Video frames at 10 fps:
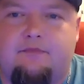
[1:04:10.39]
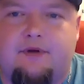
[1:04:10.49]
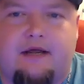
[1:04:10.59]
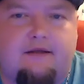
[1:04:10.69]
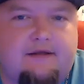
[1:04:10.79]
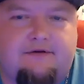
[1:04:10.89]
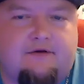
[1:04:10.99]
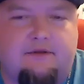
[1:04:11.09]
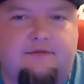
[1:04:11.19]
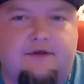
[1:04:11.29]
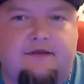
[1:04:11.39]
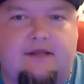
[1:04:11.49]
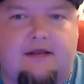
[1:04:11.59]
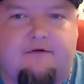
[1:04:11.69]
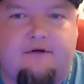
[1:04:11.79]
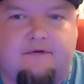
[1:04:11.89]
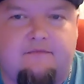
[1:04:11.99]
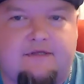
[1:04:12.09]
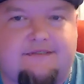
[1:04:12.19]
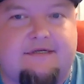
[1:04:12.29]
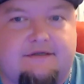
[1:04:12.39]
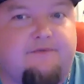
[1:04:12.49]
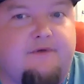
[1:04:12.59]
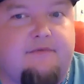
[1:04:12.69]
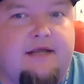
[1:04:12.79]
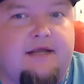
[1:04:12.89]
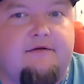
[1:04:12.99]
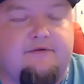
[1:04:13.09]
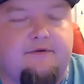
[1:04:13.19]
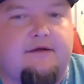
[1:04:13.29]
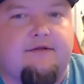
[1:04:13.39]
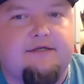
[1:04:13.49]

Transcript: but I, that's the only thing that I've heard from this is from Daniel directly.